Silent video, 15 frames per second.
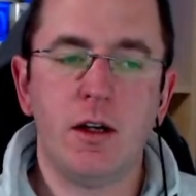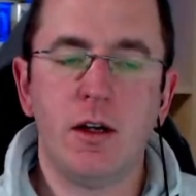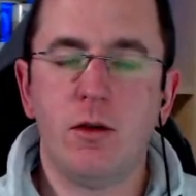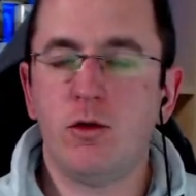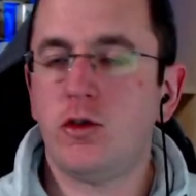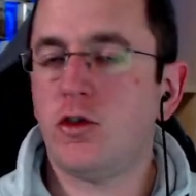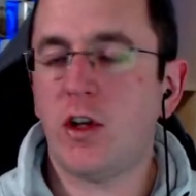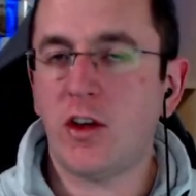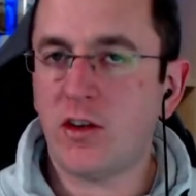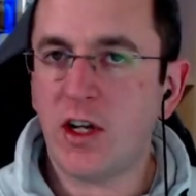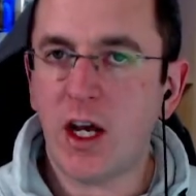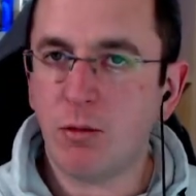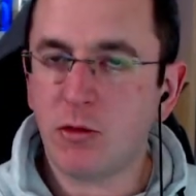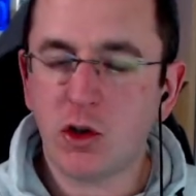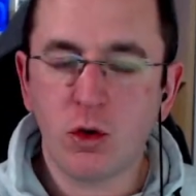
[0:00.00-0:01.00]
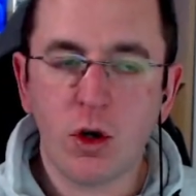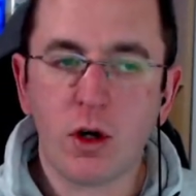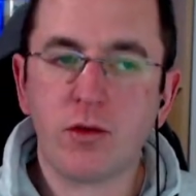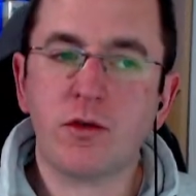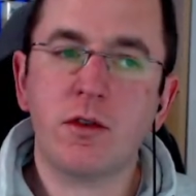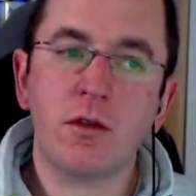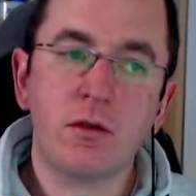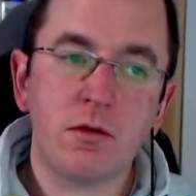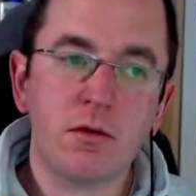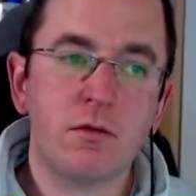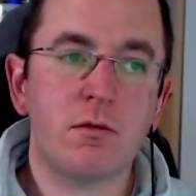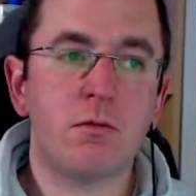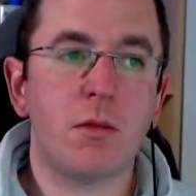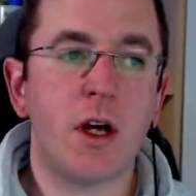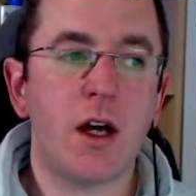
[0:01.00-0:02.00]
which doesn't happen too often,
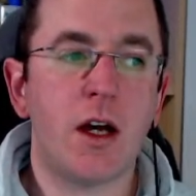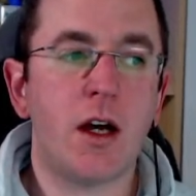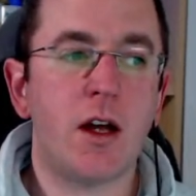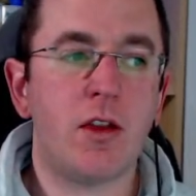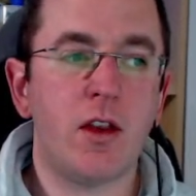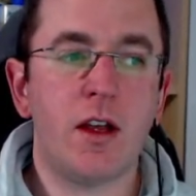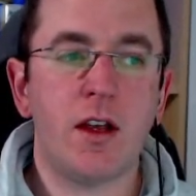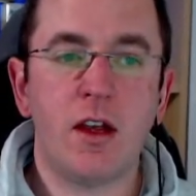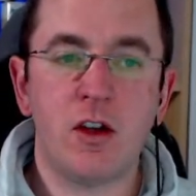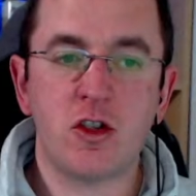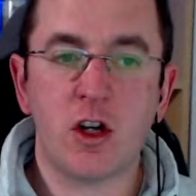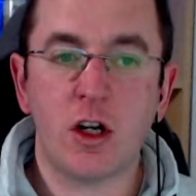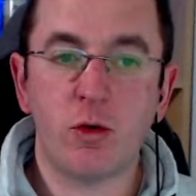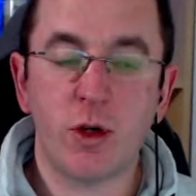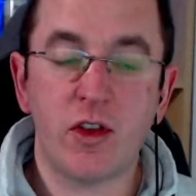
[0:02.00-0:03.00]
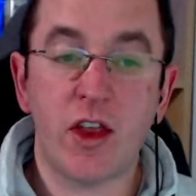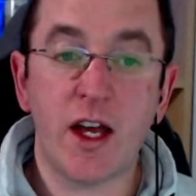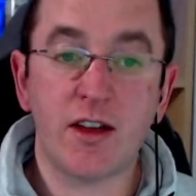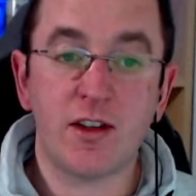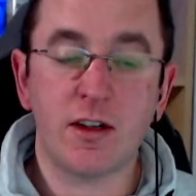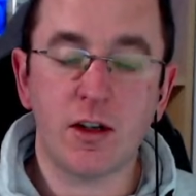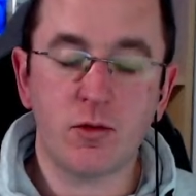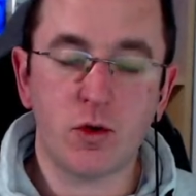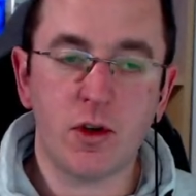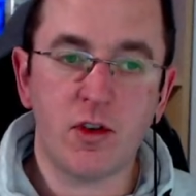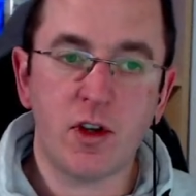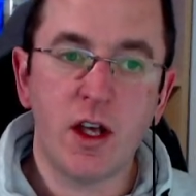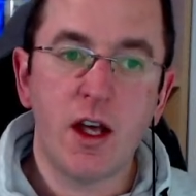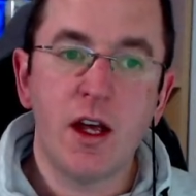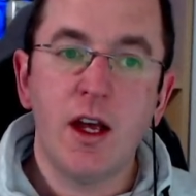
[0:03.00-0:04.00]
but in general, that's a difference.
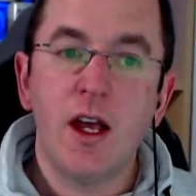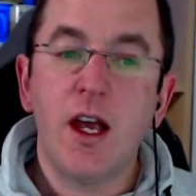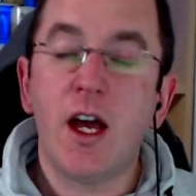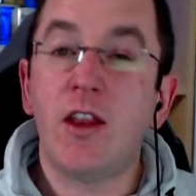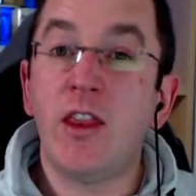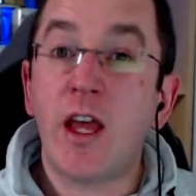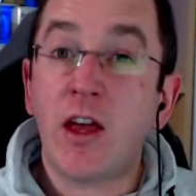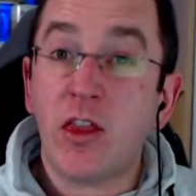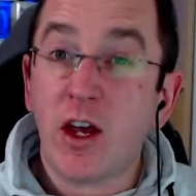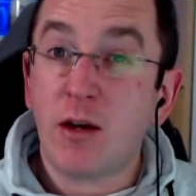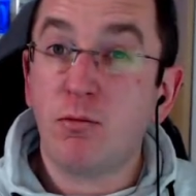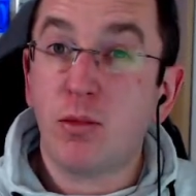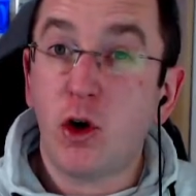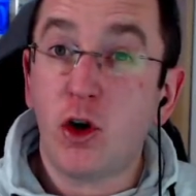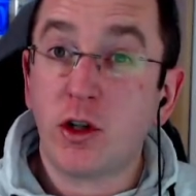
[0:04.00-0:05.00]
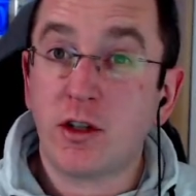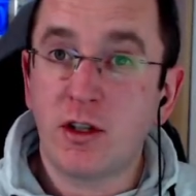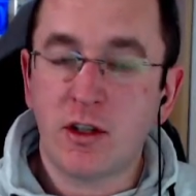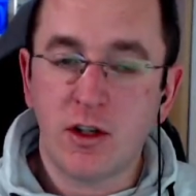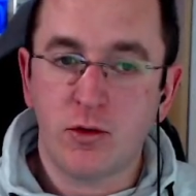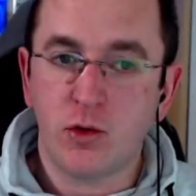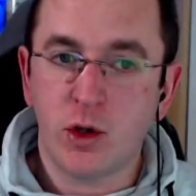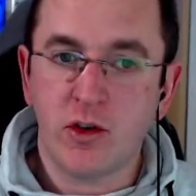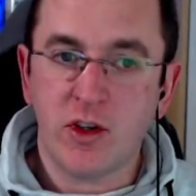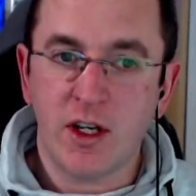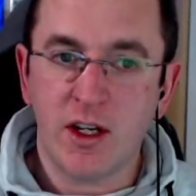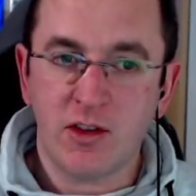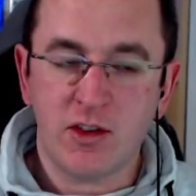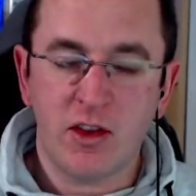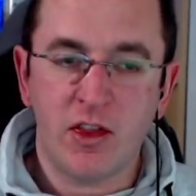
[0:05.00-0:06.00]
Another important difference
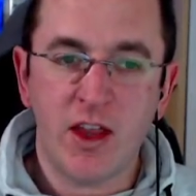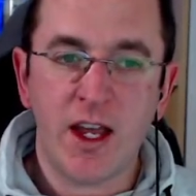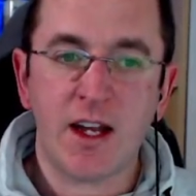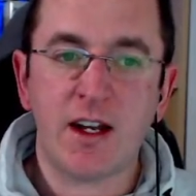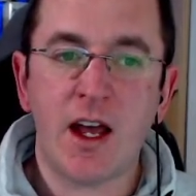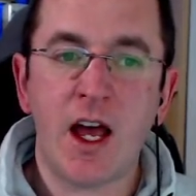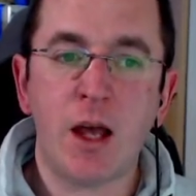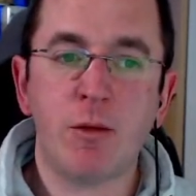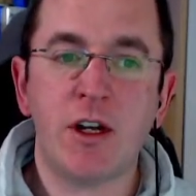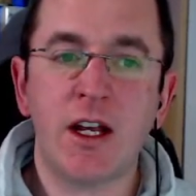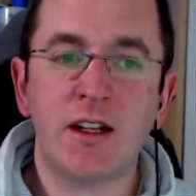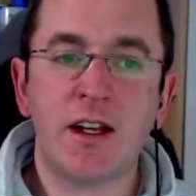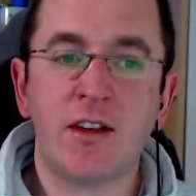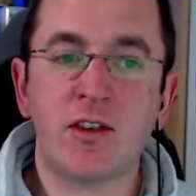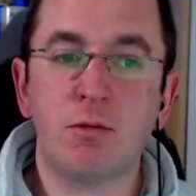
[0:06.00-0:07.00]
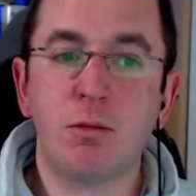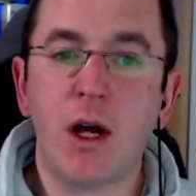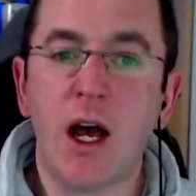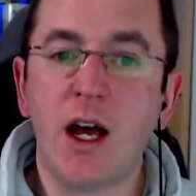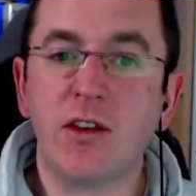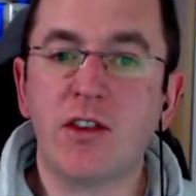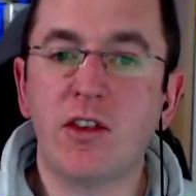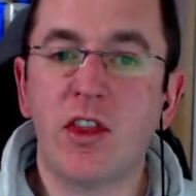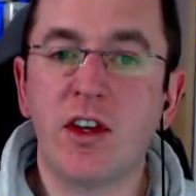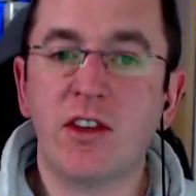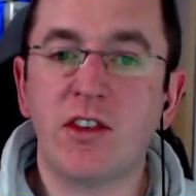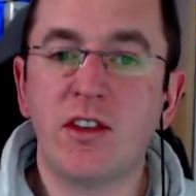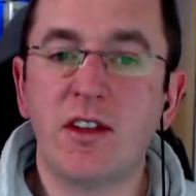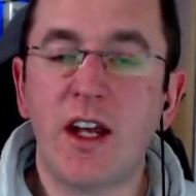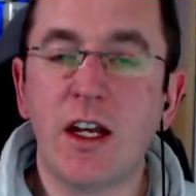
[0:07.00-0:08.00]
is that Hibernate doesn't pass this
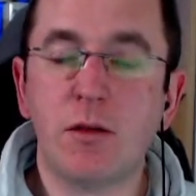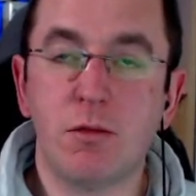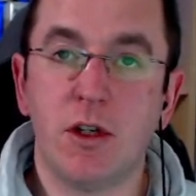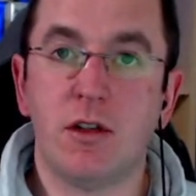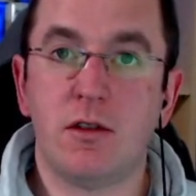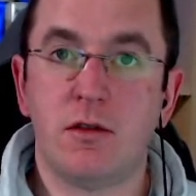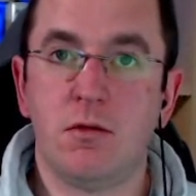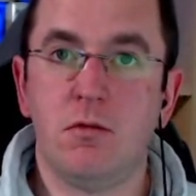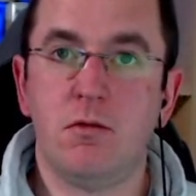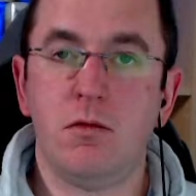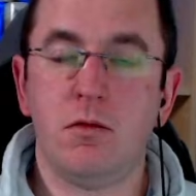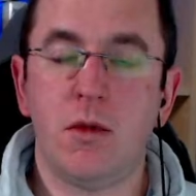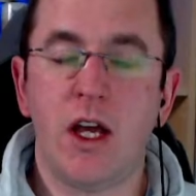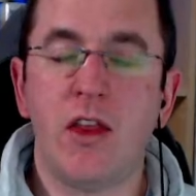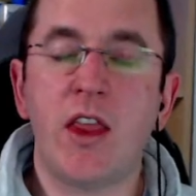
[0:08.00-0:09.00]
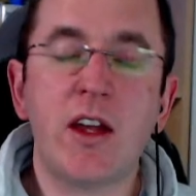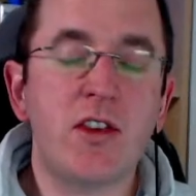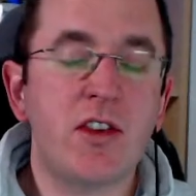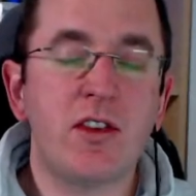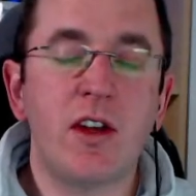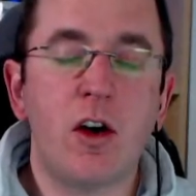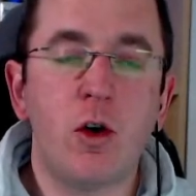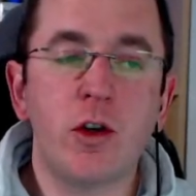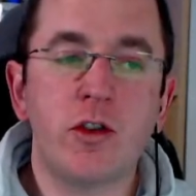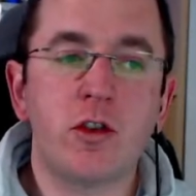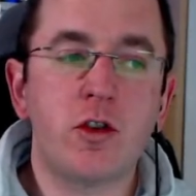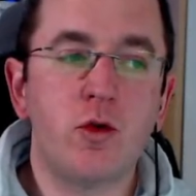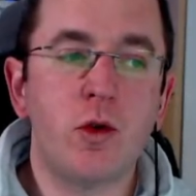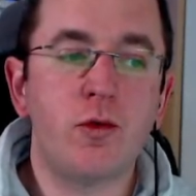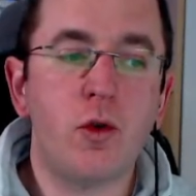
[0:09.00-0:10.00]
statement. And that's also
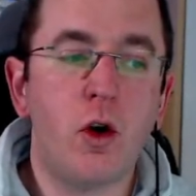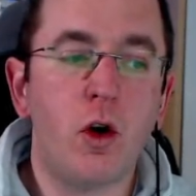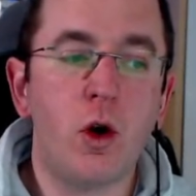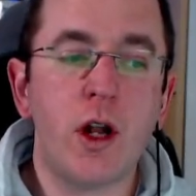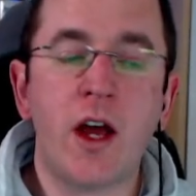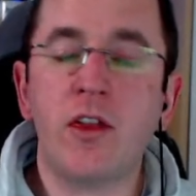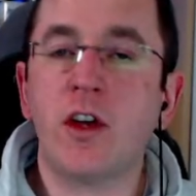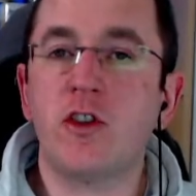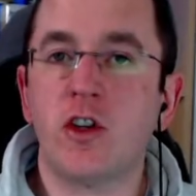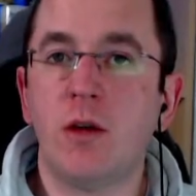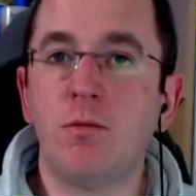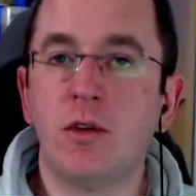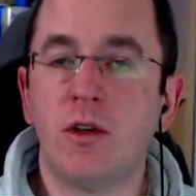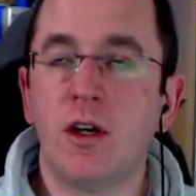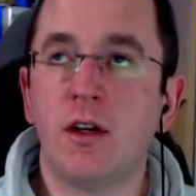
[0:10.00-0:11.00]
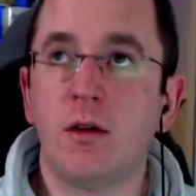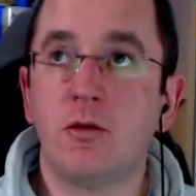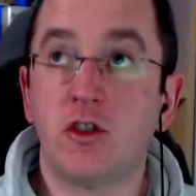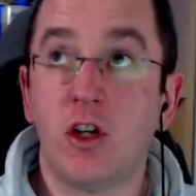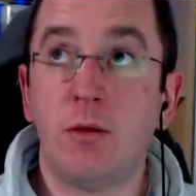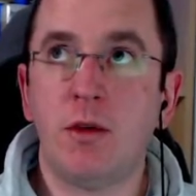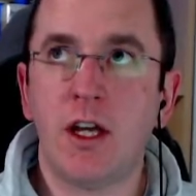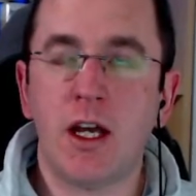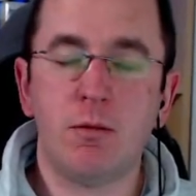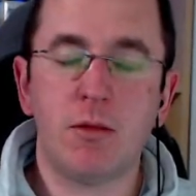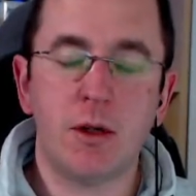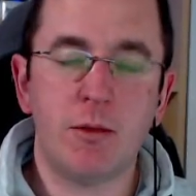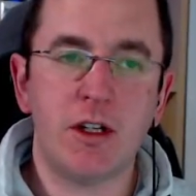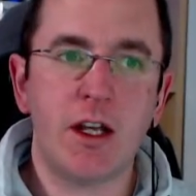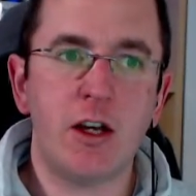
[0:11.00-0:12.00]
true for all other JPA
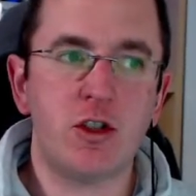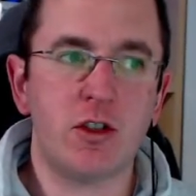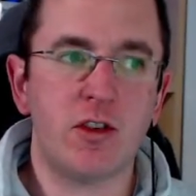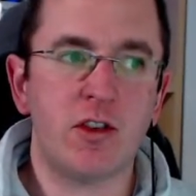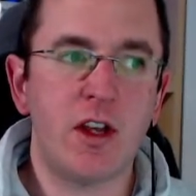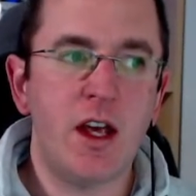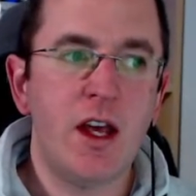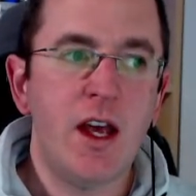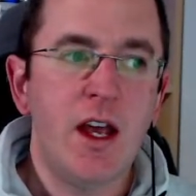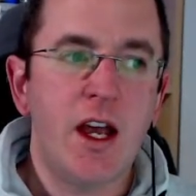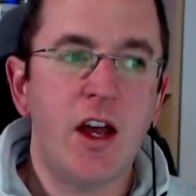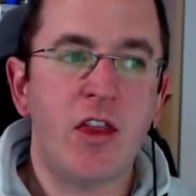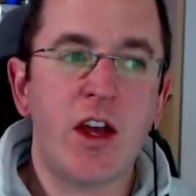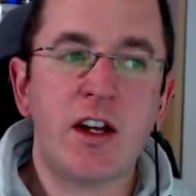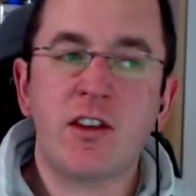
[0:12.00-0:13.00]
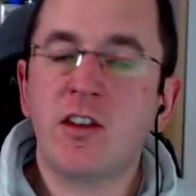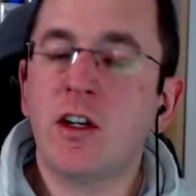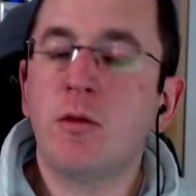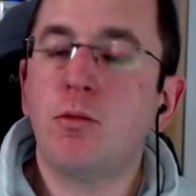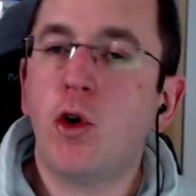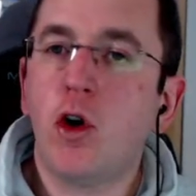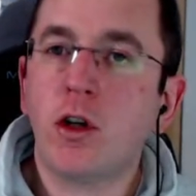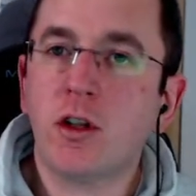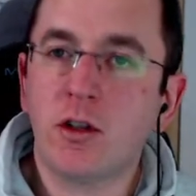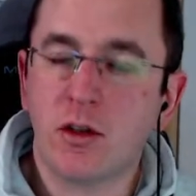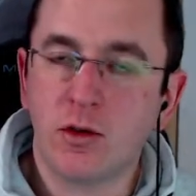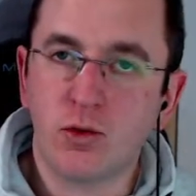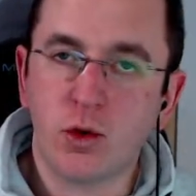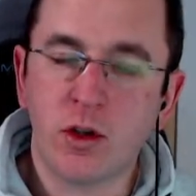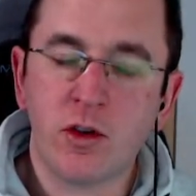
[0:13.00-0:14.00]
implementations. And that is an important
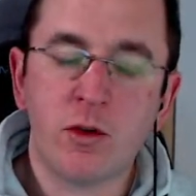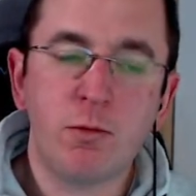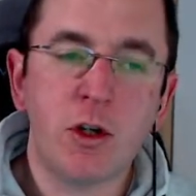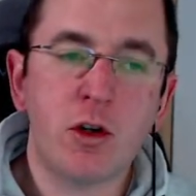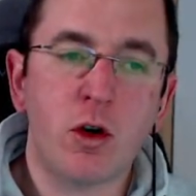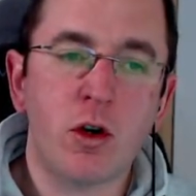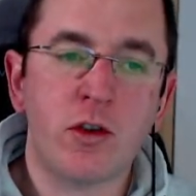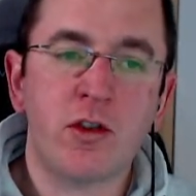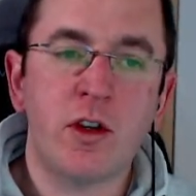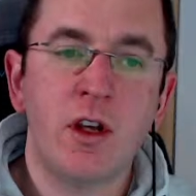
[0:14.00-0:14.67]
difference because